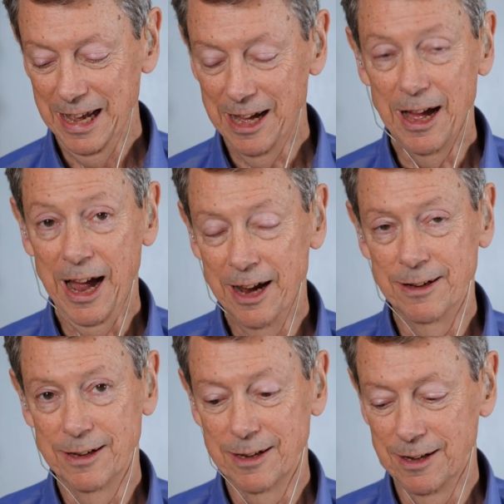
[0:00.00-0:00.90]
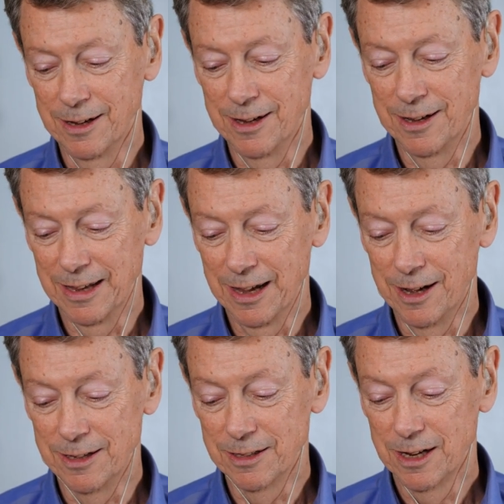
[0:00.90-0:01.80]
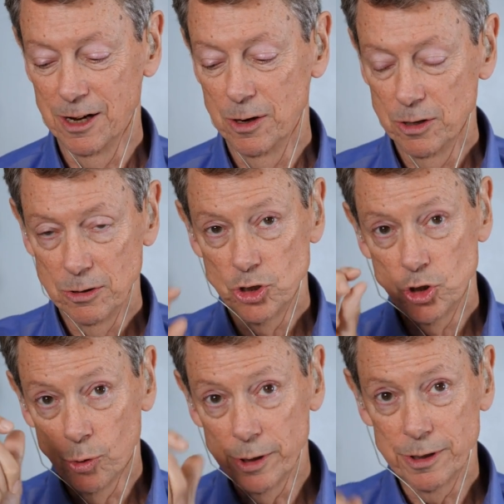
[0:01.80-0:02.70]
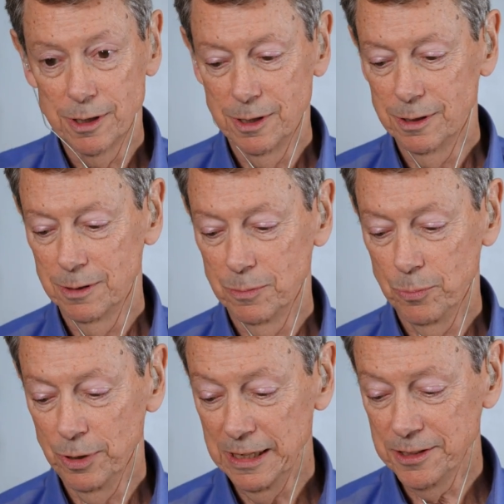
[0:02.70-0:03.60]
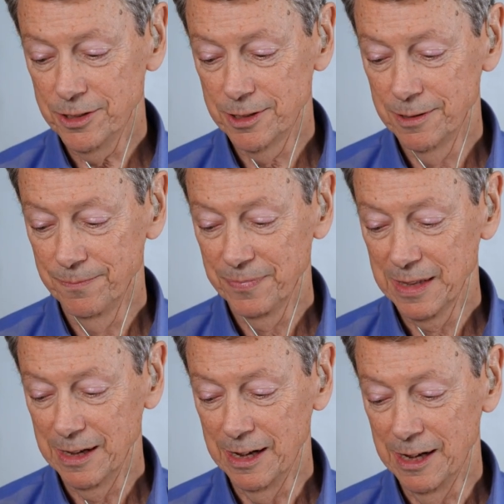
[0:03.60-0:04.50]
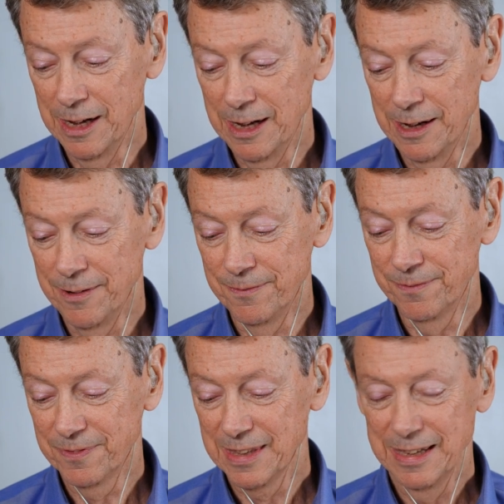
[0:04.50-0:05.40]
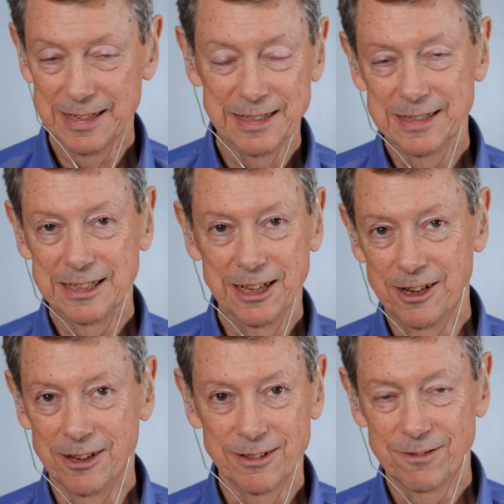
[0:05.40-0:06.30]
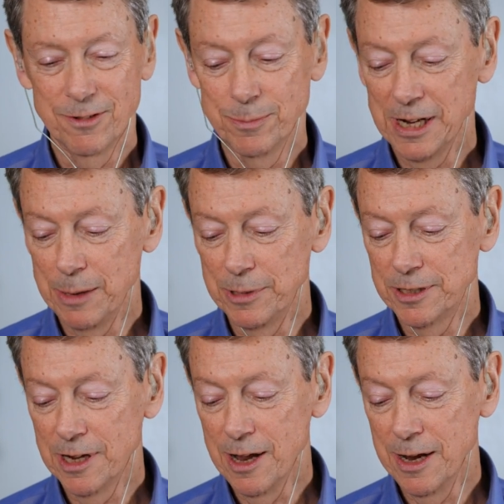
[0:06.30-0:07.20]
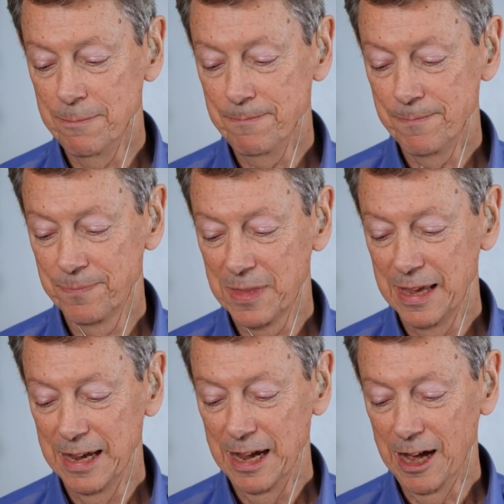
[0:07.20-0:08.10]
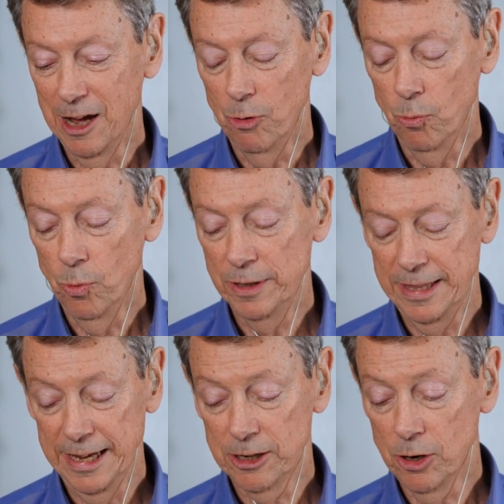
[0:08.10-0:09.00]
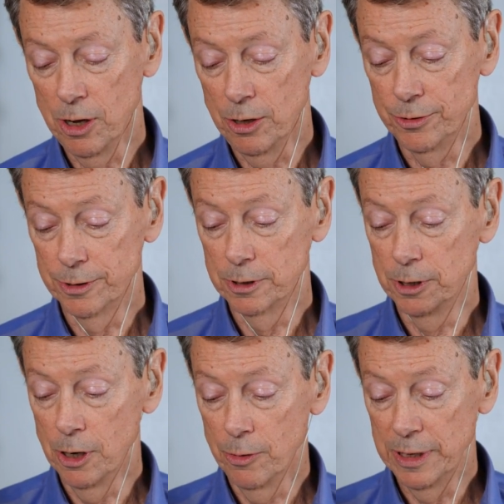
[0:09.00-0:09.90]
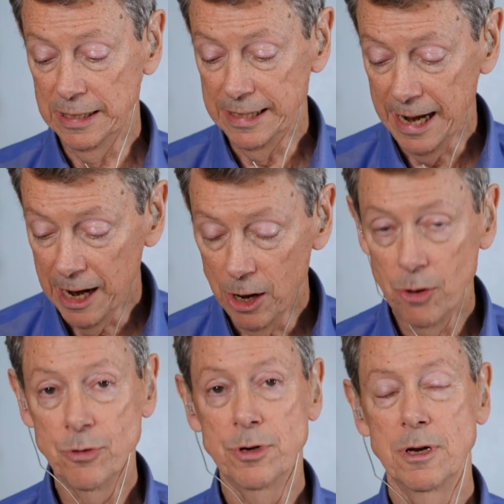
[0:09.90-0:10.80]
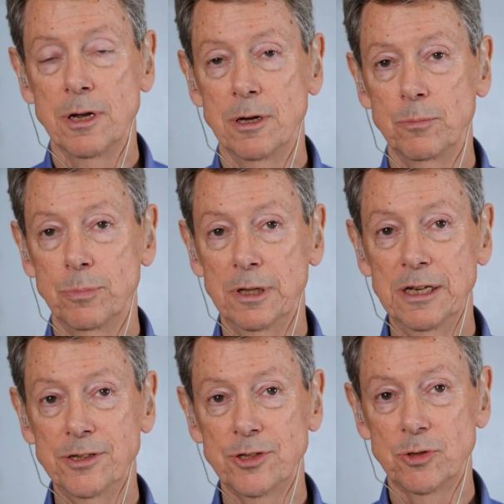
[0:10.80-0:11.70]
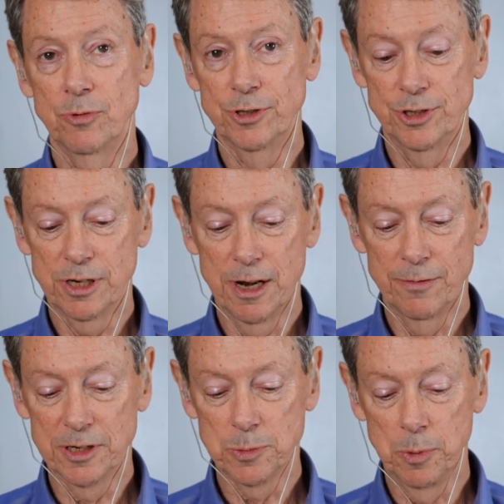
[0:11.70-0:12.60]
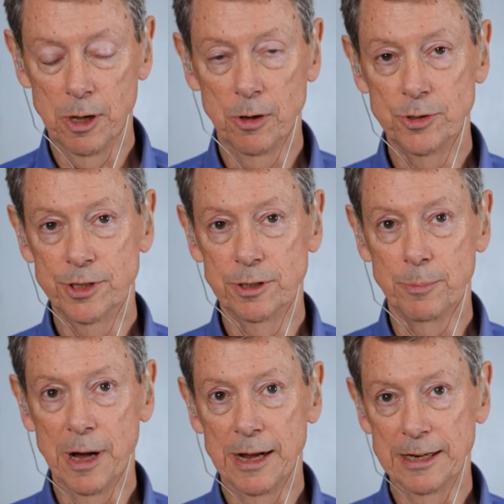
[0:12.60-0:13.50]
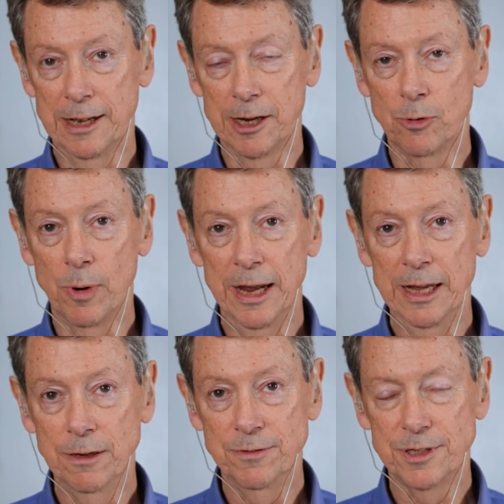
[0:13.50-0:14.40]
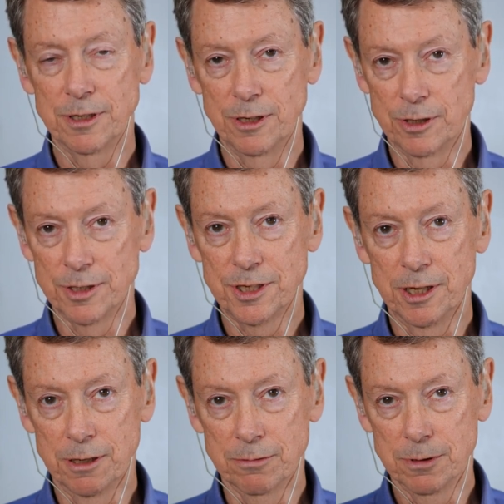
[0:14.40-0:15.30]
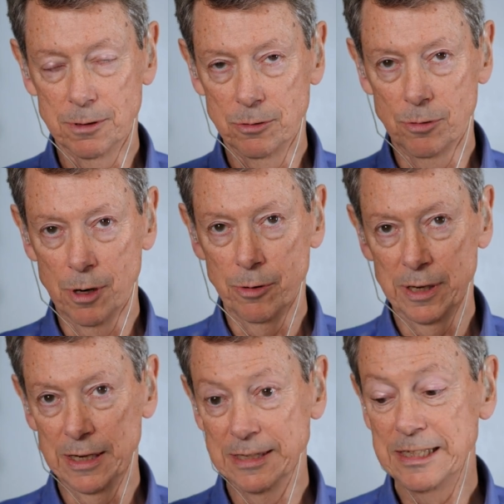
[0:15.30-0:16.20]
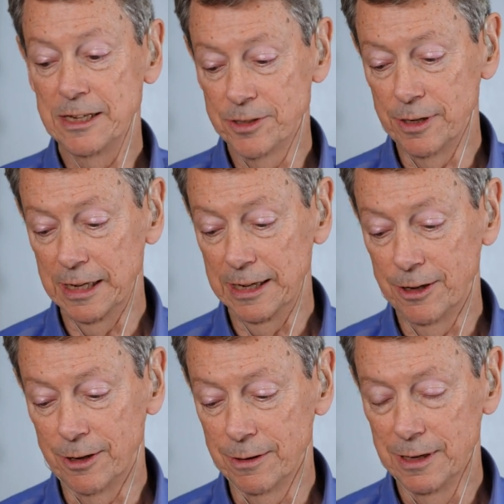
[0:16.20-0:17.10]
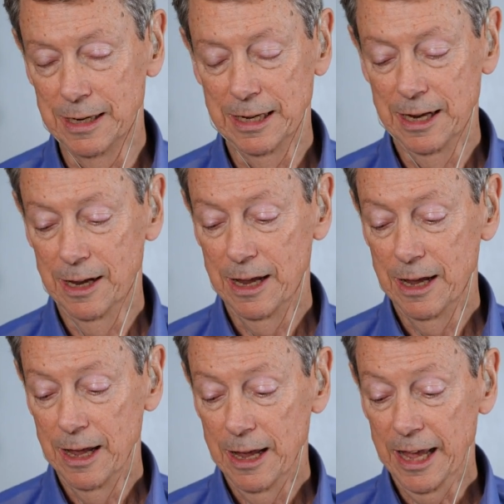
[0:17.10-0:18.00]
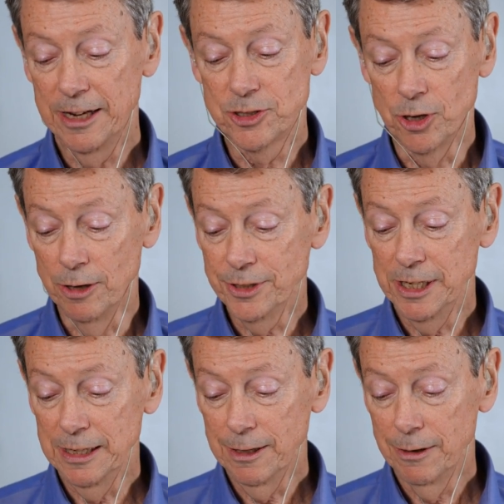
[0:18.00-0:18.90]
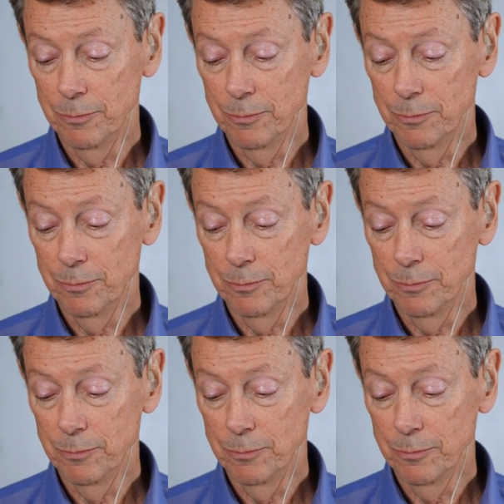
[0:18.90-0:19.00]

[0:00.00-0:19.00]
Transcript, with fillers: Uh, I, uh, uh, short bliss, um, you know, from time to time, uh, what they called going down bliss, which kind of explodes in the body like waves. You can see a growing intensity here. Exalting